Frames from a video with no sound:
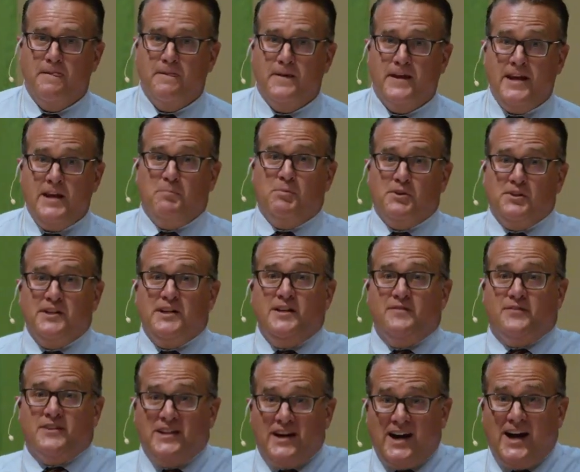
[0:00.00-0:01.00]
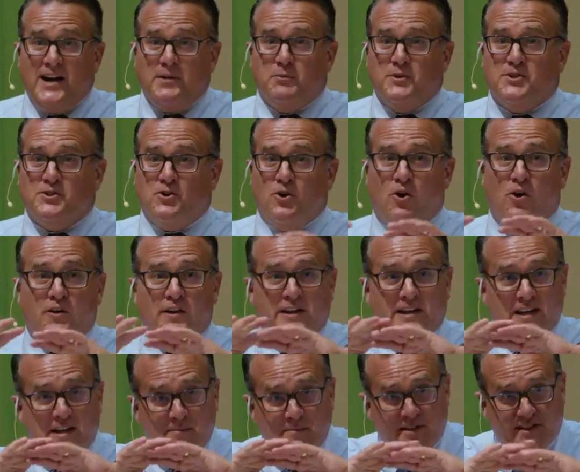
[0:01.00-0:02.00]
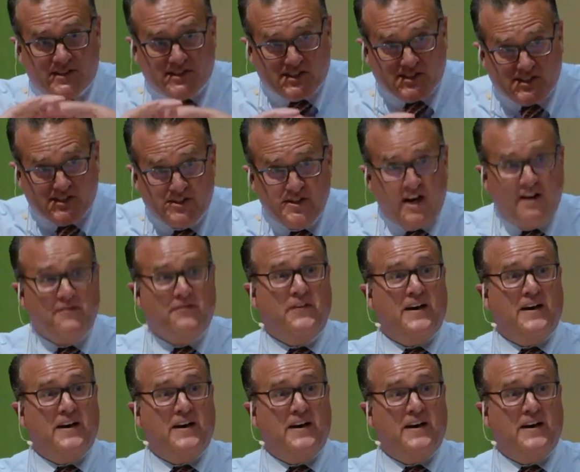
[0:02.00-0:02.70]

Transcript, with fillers: He believed God was calling him to snuff